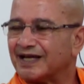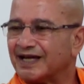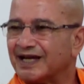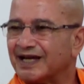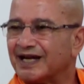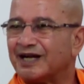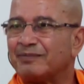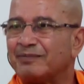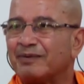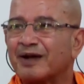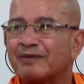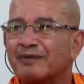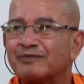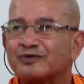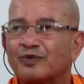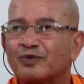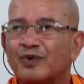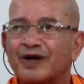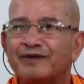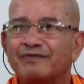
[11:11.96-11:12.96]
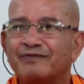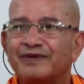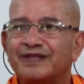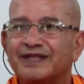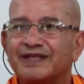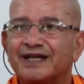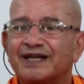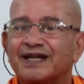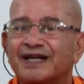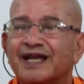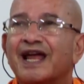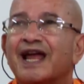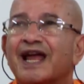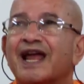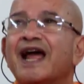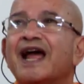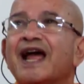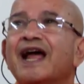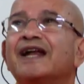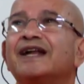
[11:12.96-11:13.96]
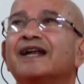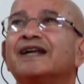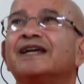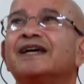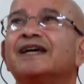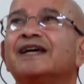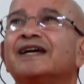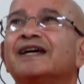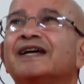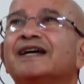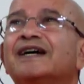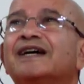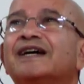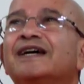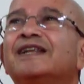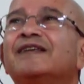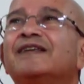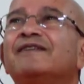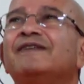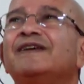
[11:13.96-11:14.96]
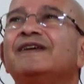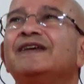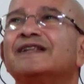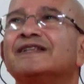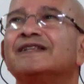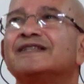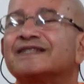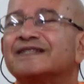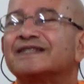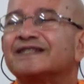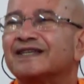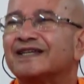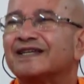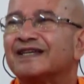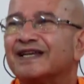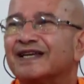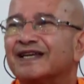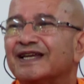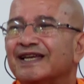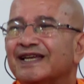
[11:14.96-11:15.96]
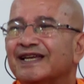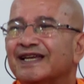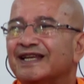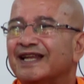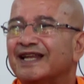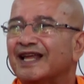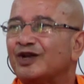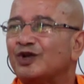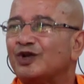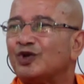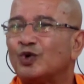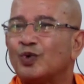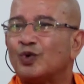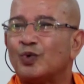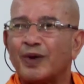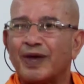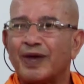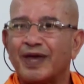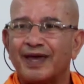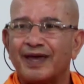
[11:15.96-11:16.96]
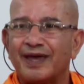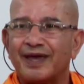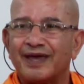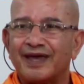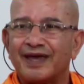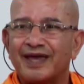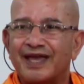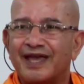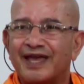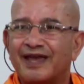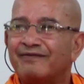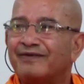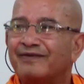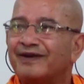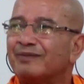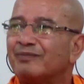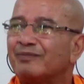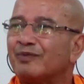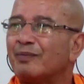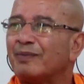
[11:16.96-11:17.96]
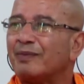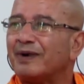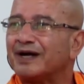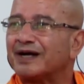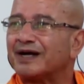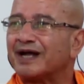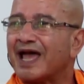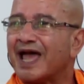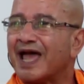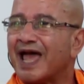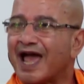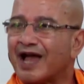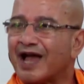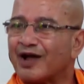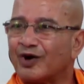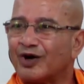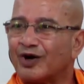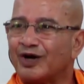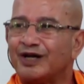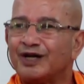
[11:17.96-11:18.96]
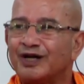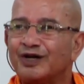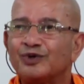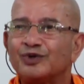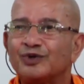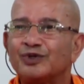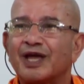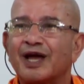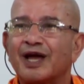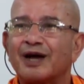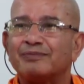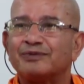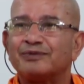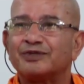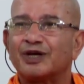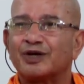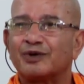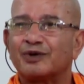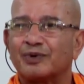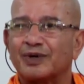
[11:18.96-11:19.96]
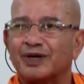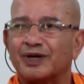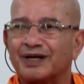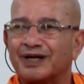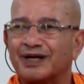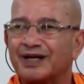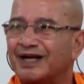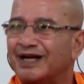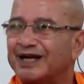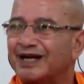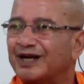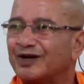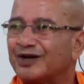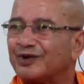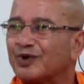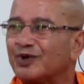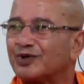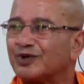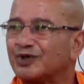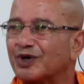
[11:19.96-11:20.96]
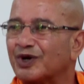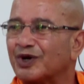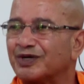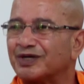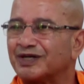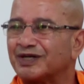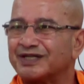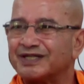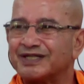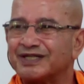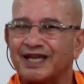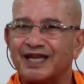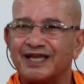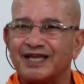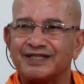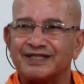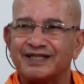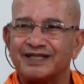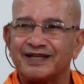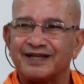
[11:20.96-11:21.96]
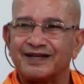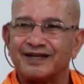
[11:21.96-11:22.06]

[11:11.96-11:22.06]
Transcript: it becomes one with it and reveals in a new way. Every moment, according to the observer, it goes on changing.